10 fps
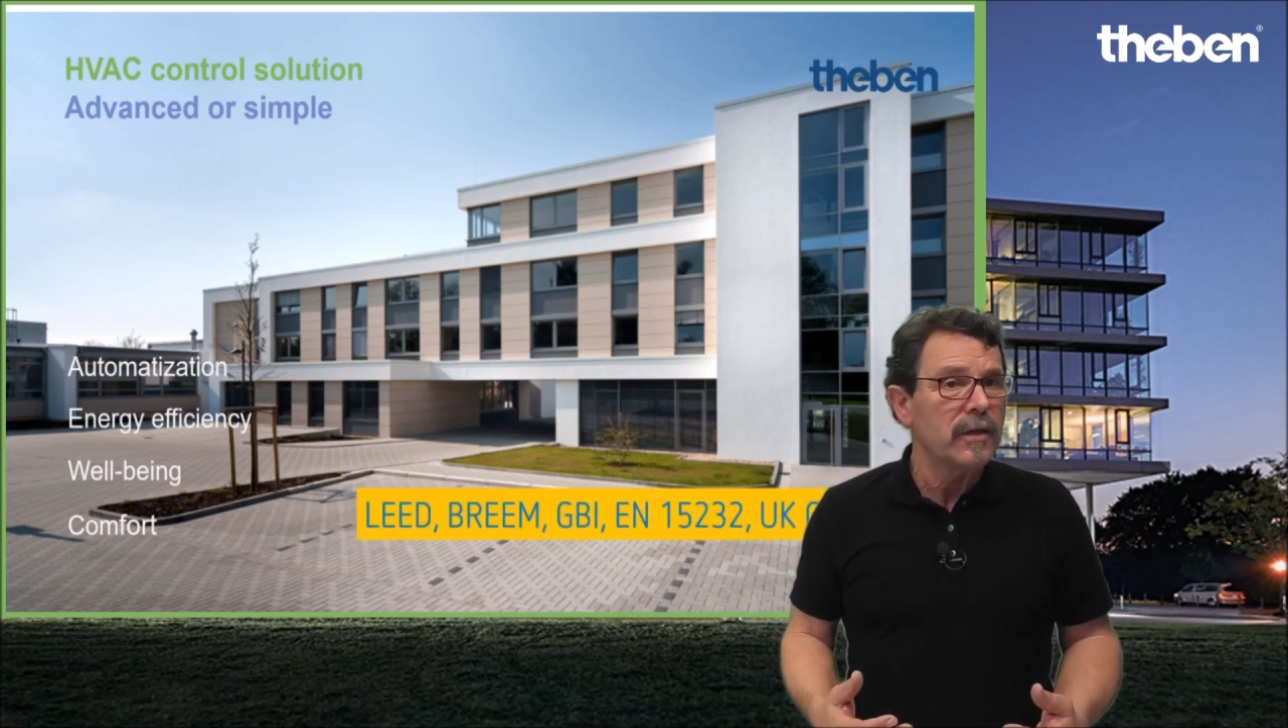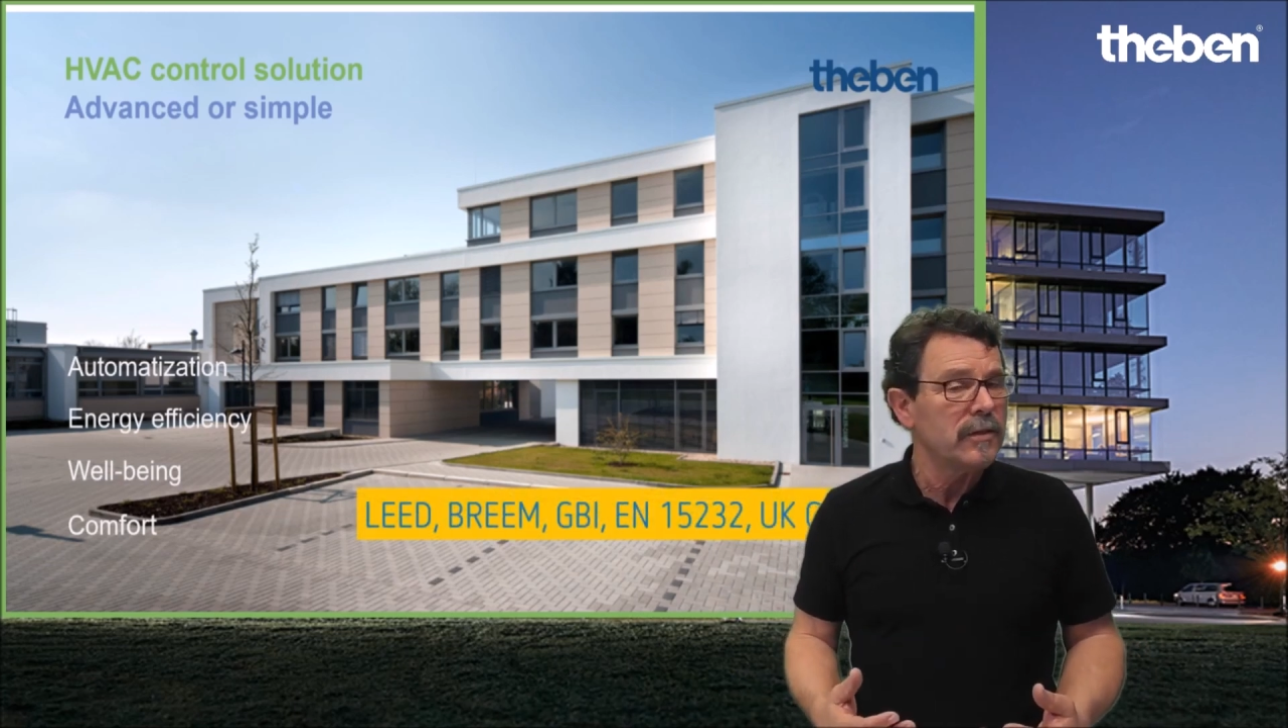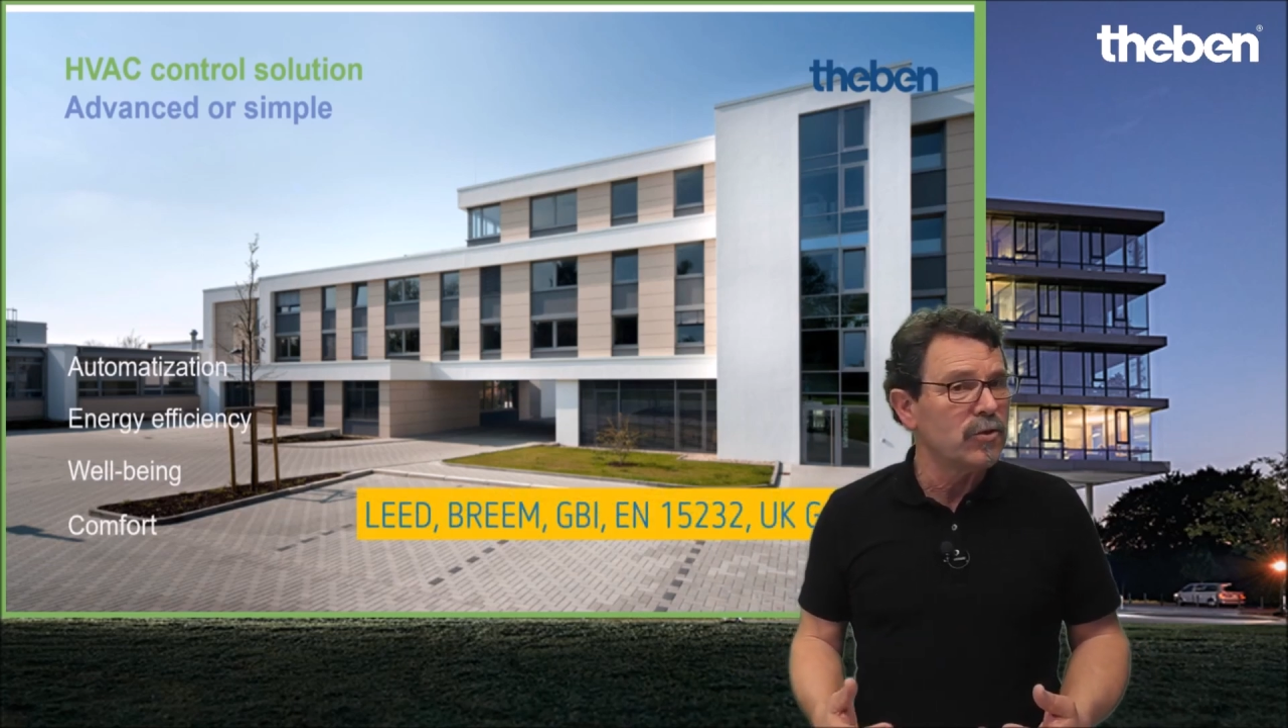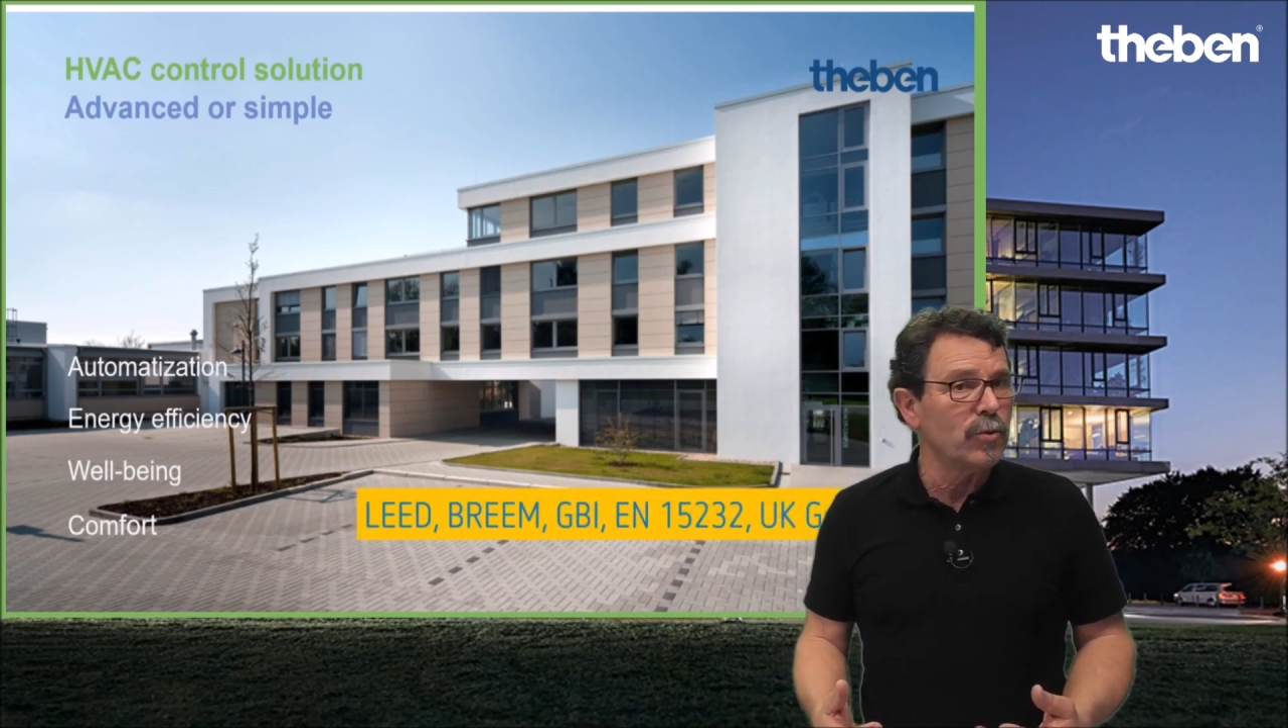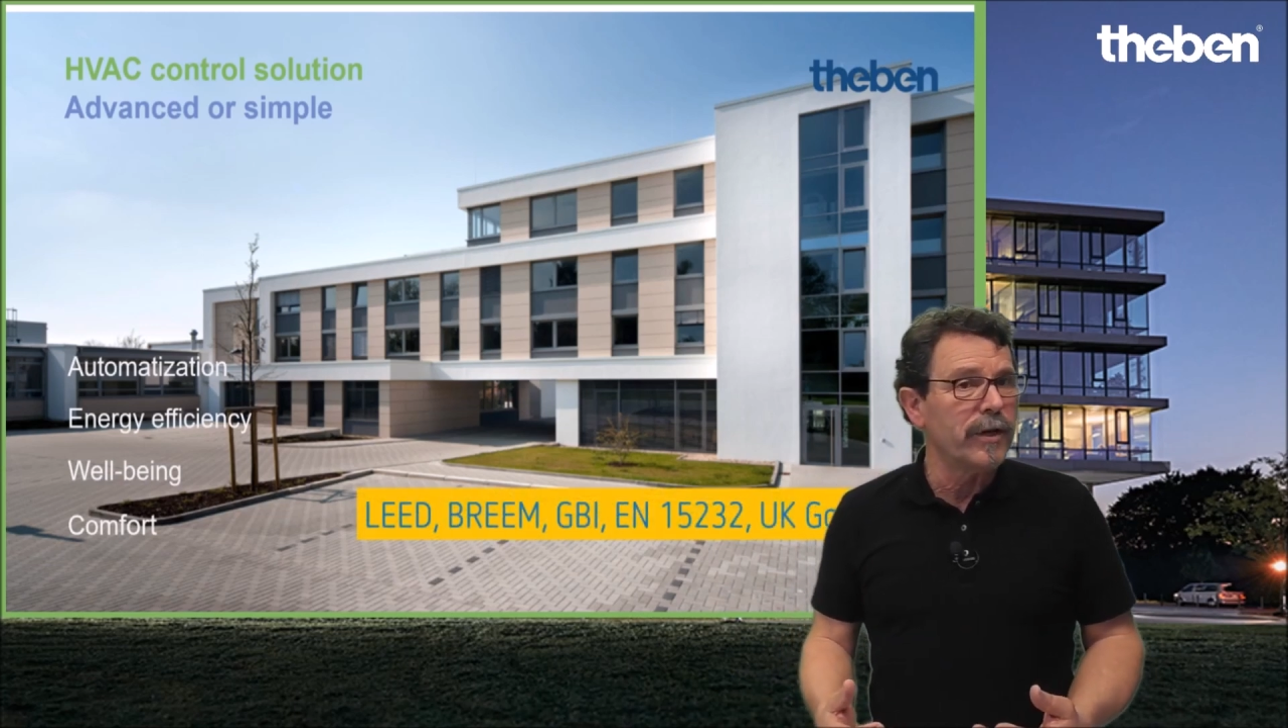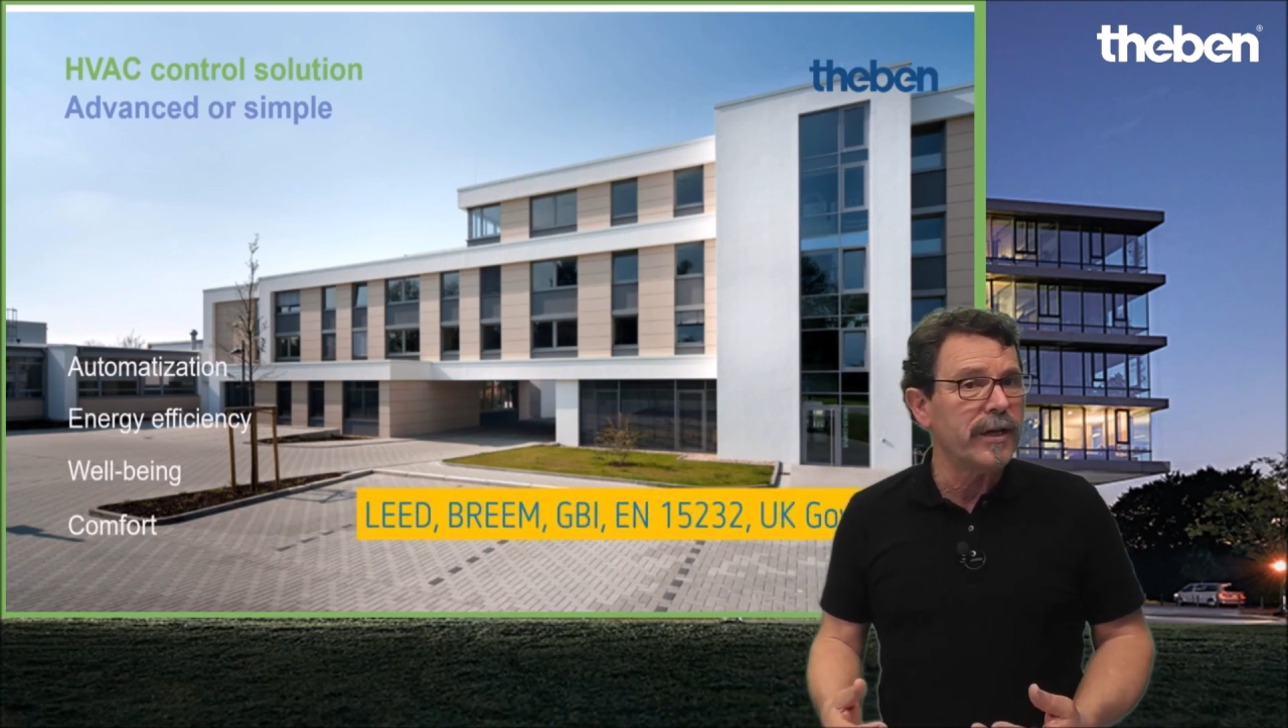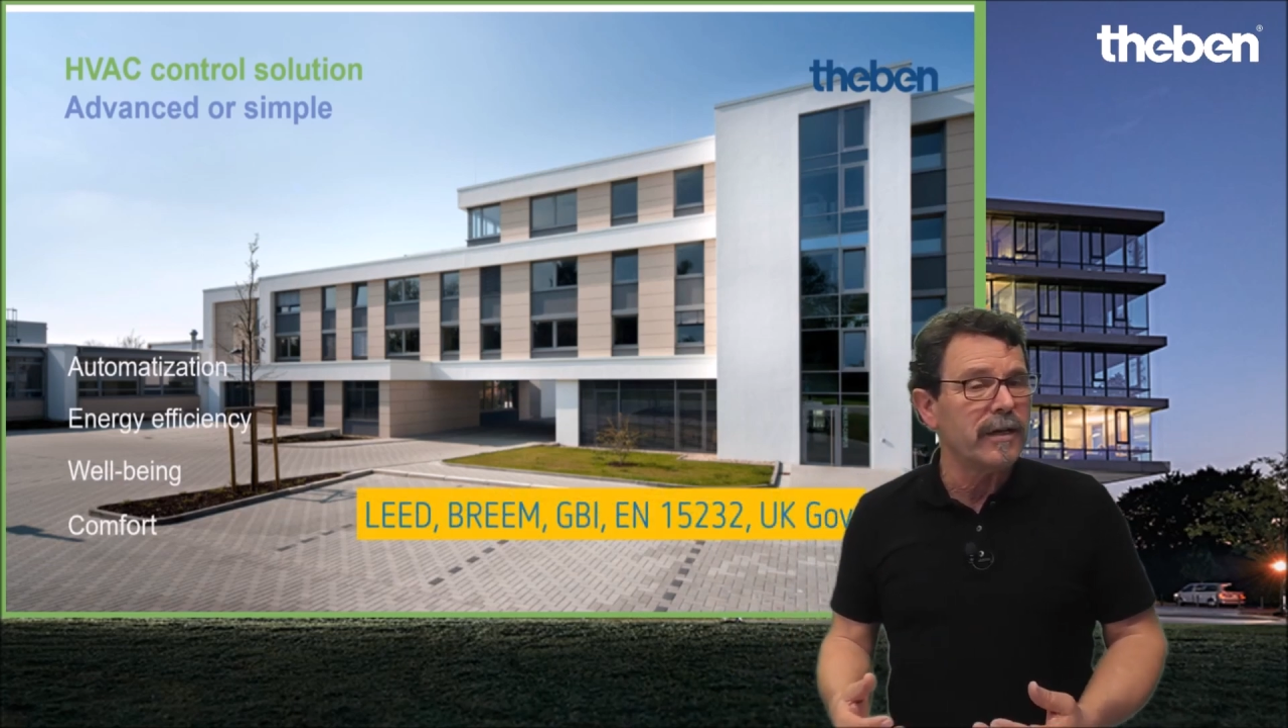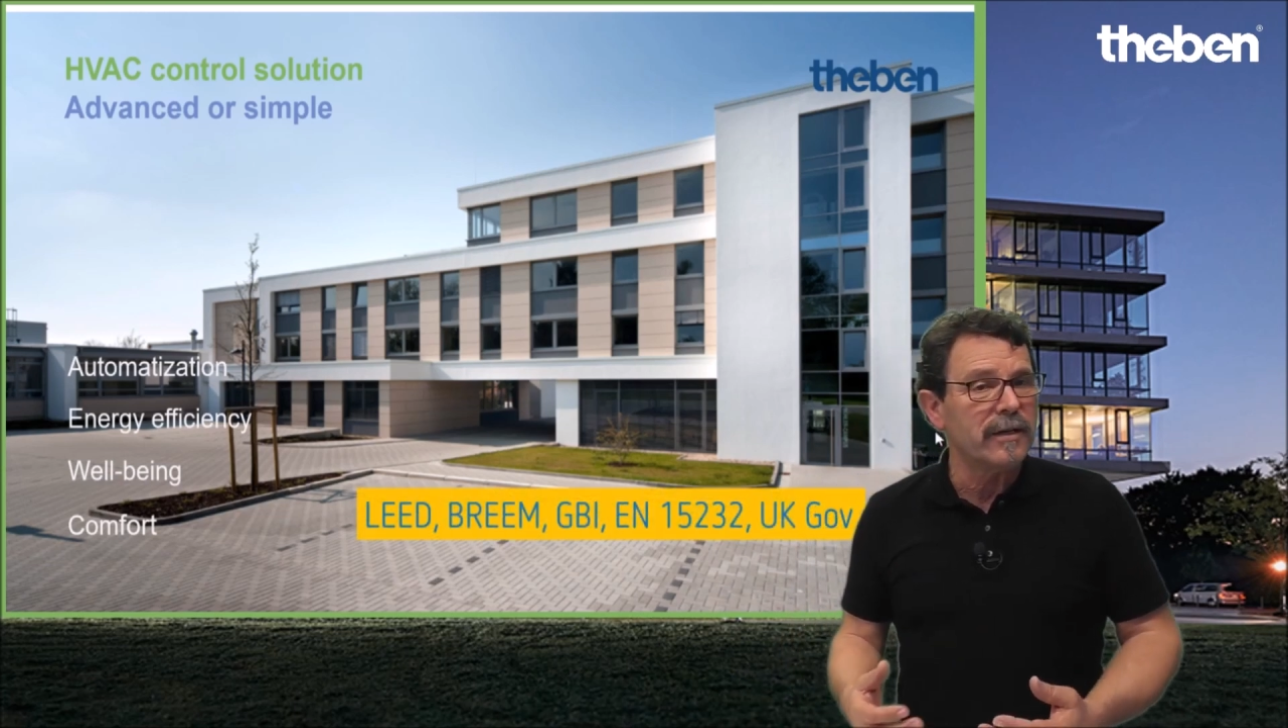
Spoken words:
during,